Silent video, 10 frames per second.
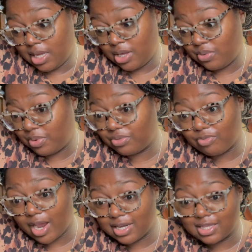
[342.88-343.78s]
with
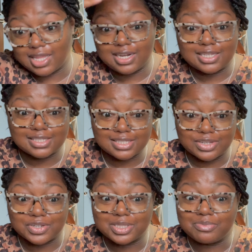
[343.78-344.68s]
writing that
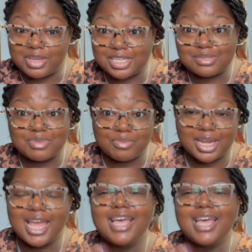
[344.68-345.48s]
necessarily makes me money.